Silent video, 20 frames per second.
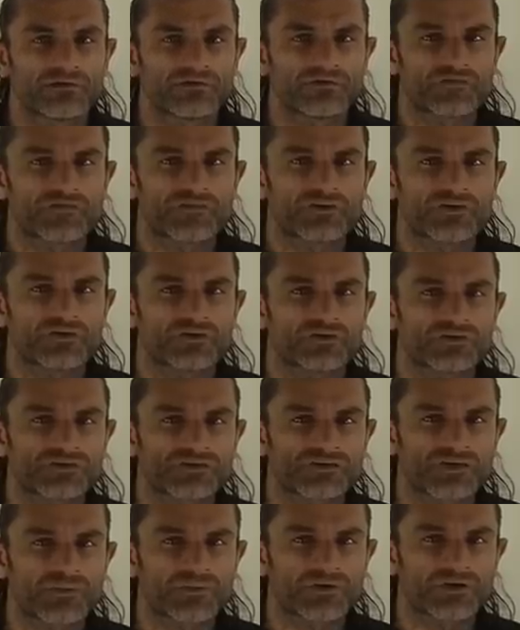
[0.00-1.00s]
Feel your
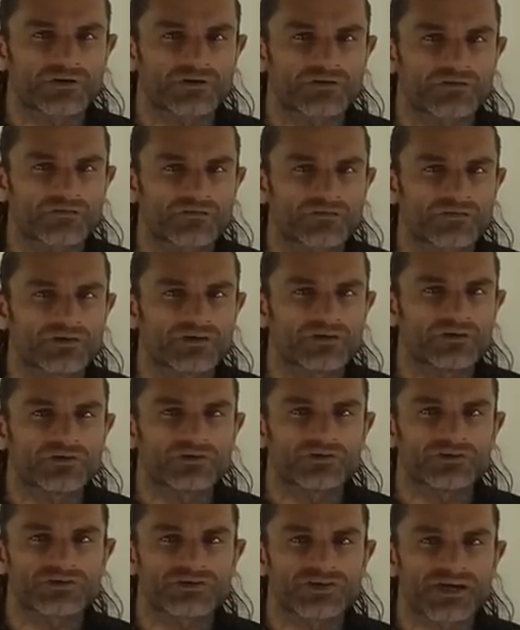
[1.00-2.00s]
stomach, feel
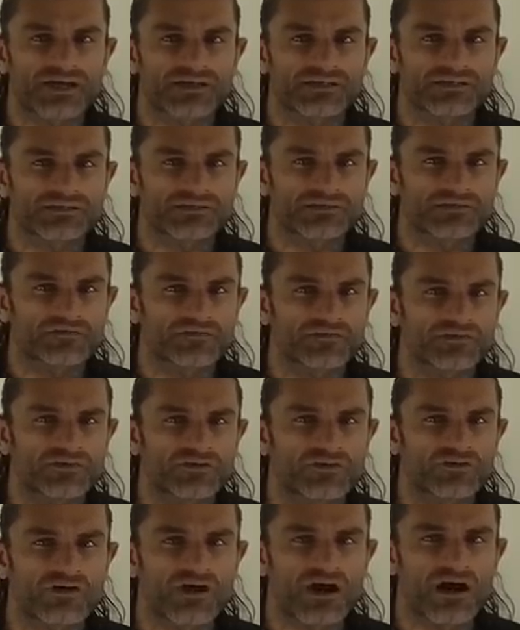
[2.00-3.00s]
your chest,
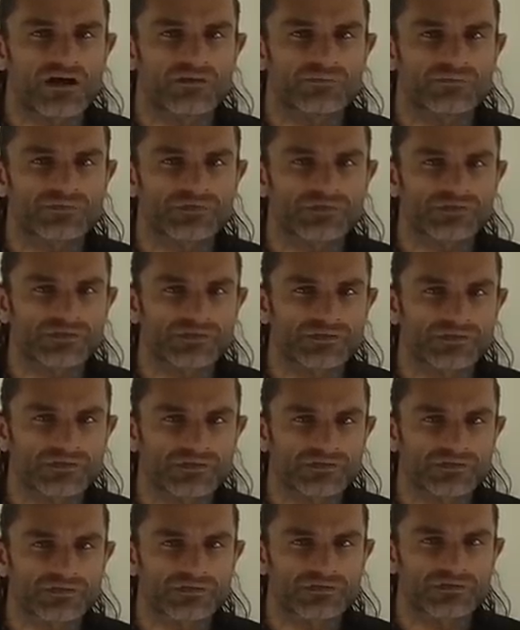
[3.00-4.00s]
feel your arms.
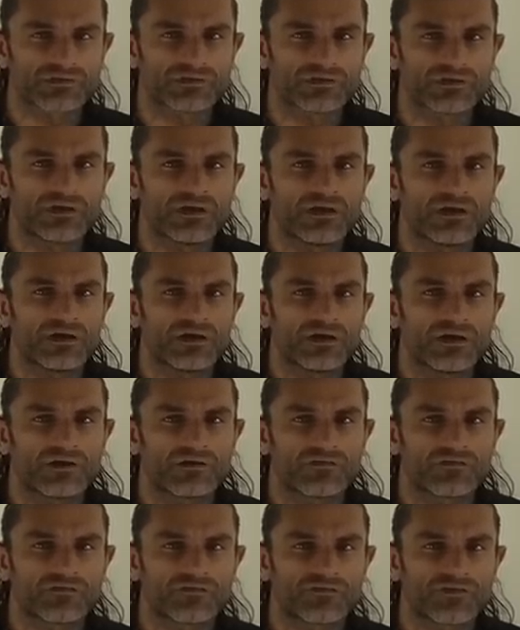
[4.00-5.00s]

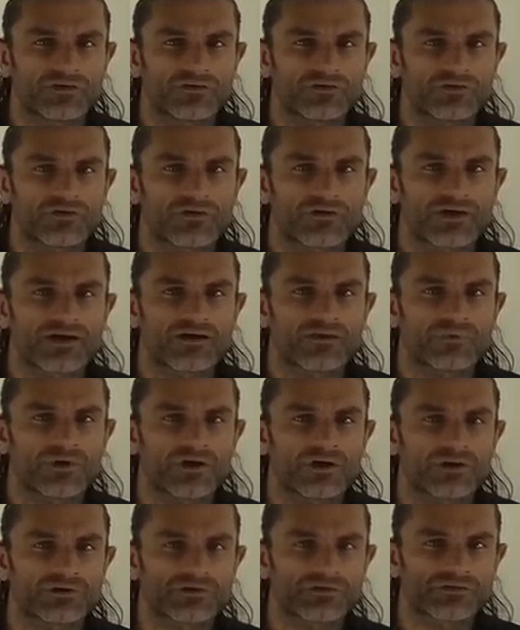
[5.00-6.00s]
Feel your
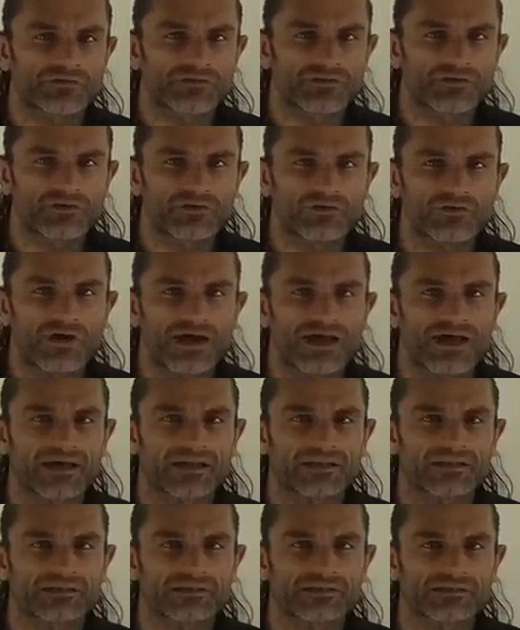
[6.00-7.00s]
elbows, feel your
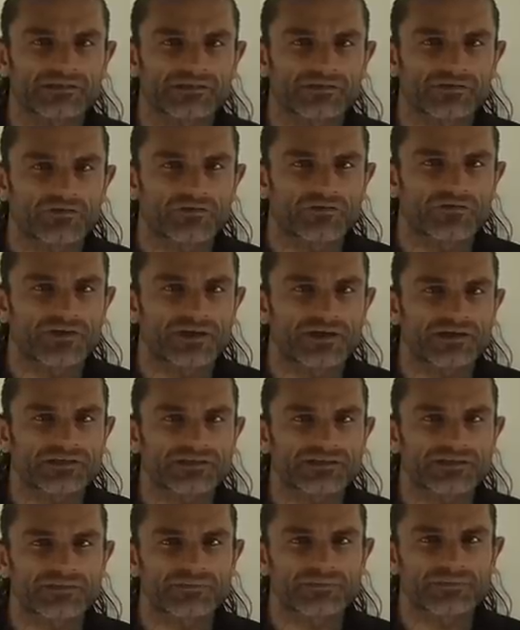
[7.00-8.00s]
hands, your
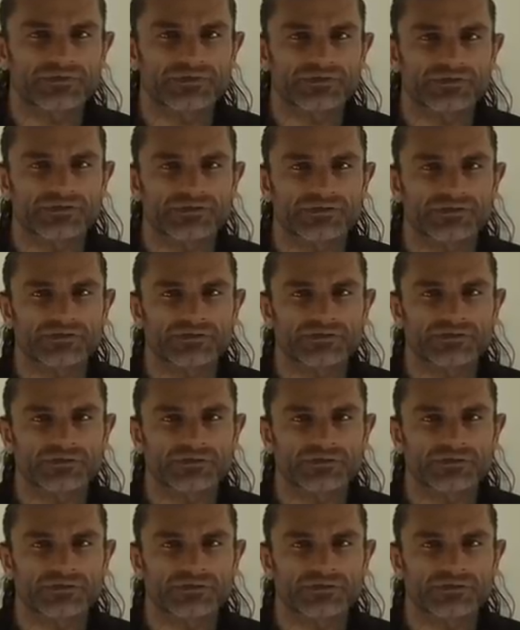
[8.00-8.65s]
fingertips.